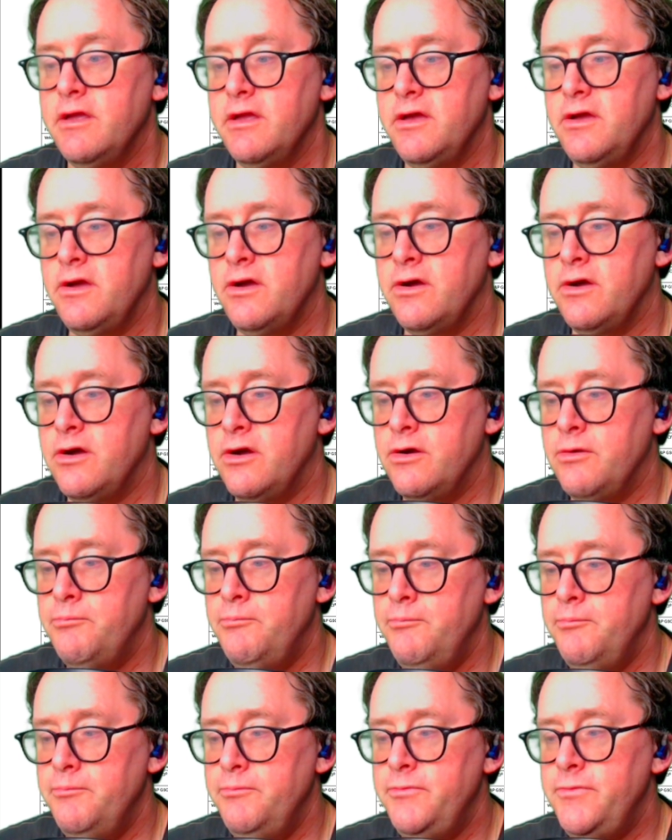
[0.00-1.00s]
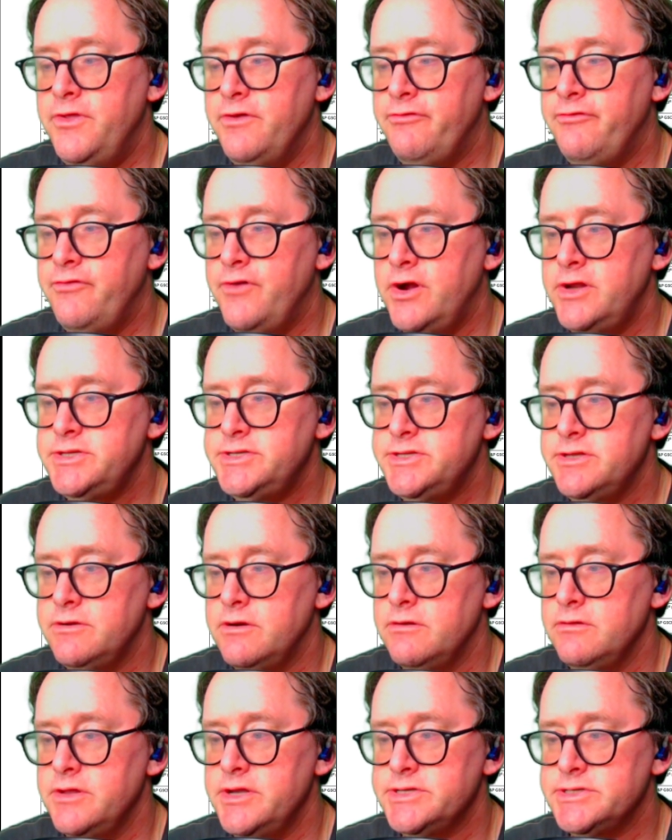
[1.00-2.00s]
the funds that
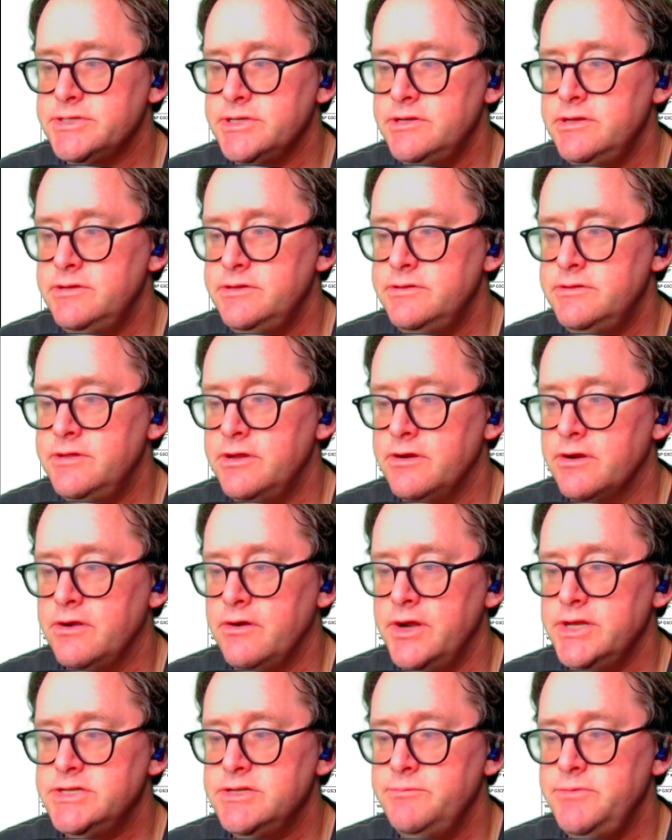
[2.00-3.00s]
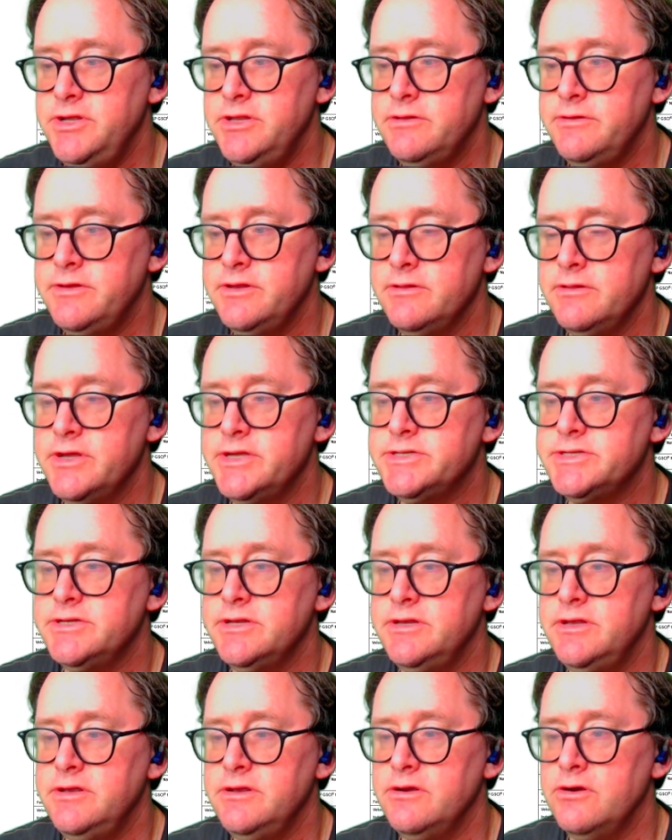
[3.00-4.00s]
are listed that are going to be
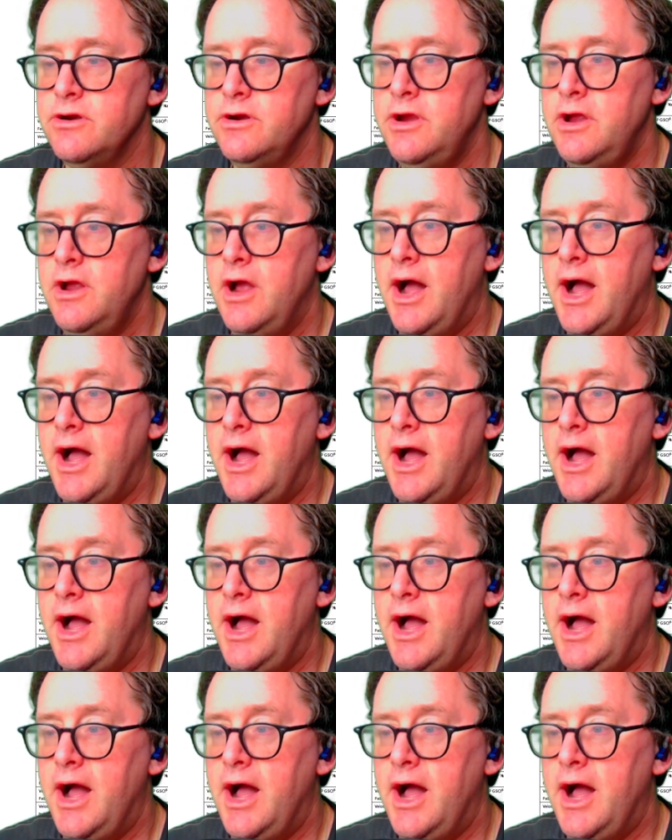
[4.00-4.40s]
delisted here,